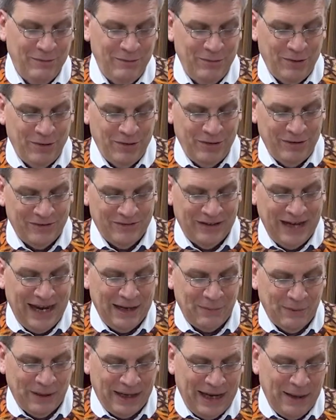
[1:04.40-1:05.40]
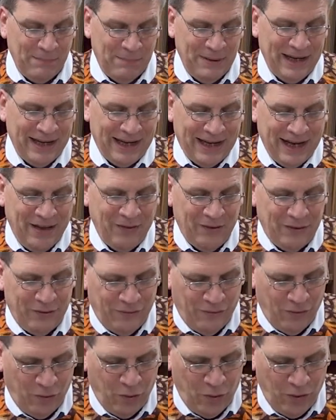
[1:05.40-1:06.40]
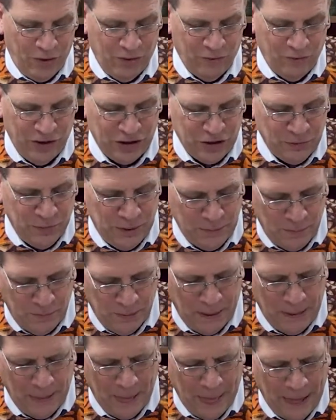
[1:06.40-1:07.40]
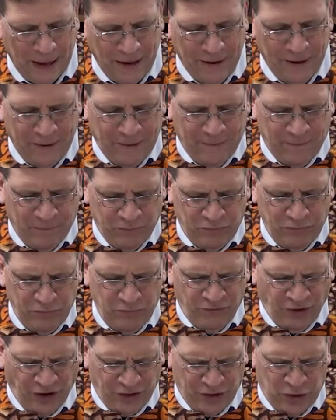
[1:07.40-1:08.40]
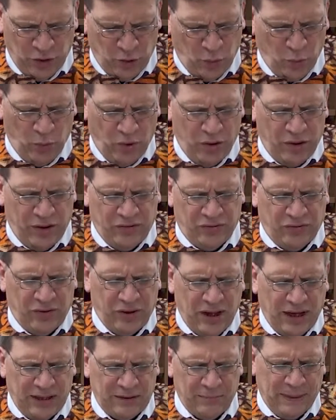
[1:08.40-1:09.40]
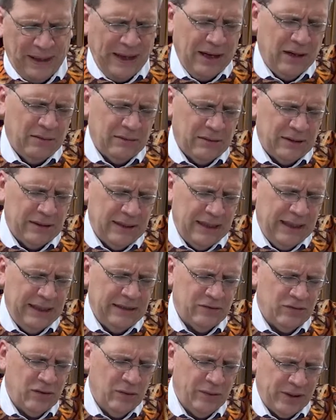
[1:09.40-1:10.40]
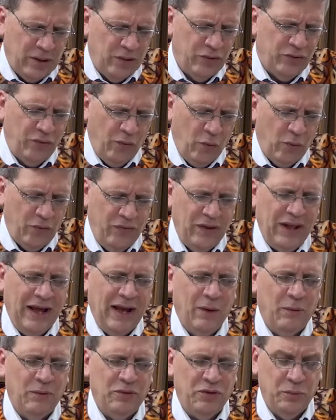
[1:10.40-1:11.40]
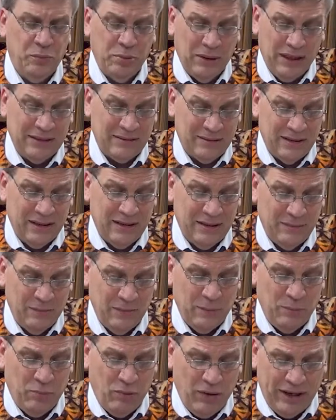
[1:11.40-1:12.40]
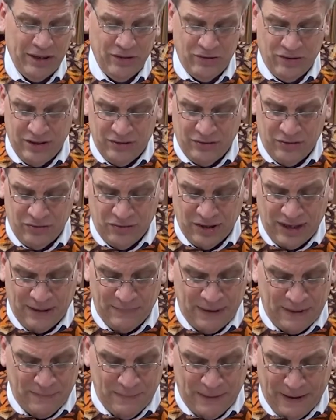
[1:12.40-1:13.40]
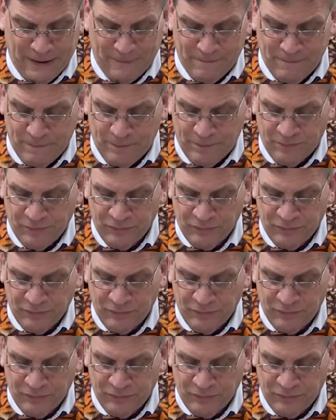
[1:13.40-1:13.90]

We're sad we can't be together for enrichment, but Father, your word is not bound, and so it goes forth now. Would you bless it? We pray in Jesus' name, amen.